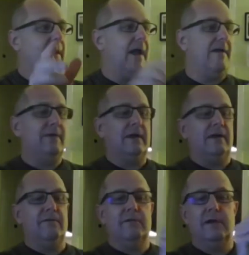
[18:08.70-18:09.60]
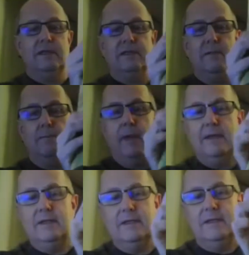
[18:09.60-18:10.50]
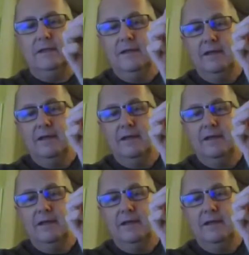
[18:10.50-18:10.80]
having a really demented